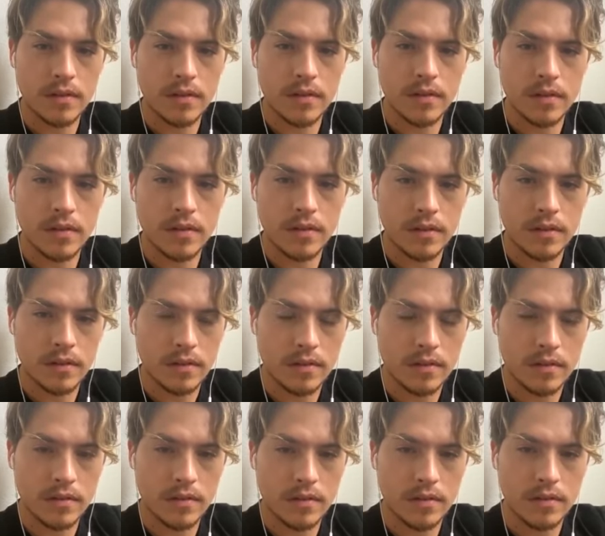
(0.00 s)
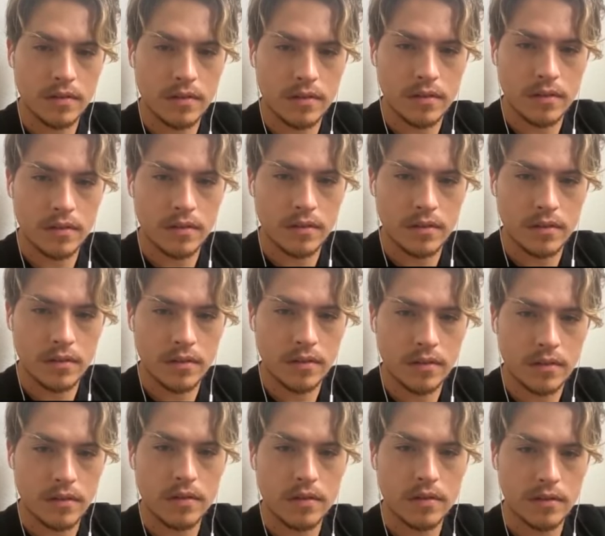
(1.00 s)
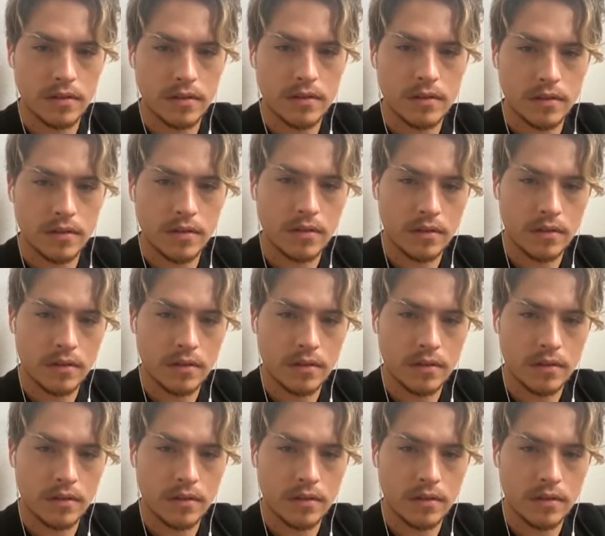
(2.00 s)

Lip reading: This person isn't speaking.